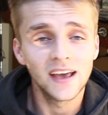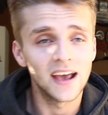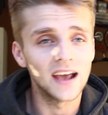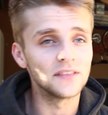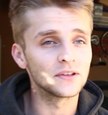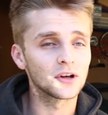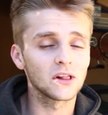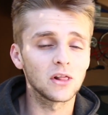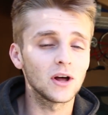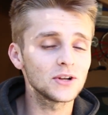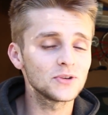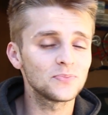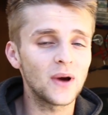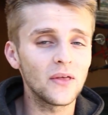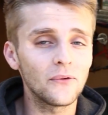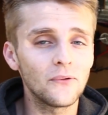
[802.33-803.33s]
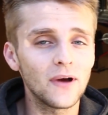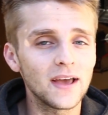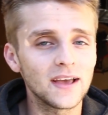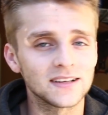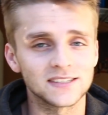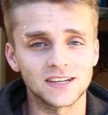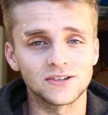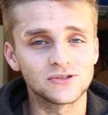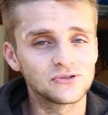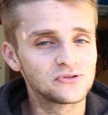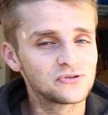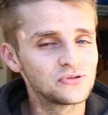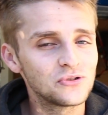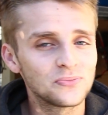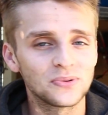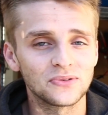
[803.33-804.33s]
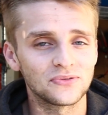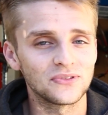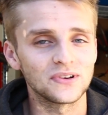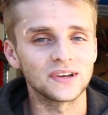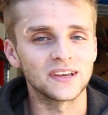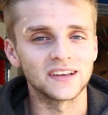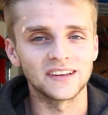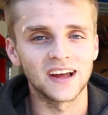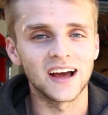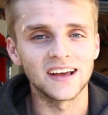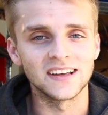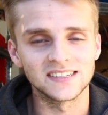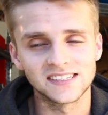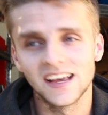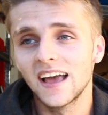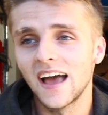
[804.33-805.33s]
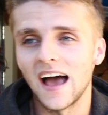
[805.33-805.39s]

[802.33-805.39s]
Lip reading: And the clutch, by the way, is like super freaking nice.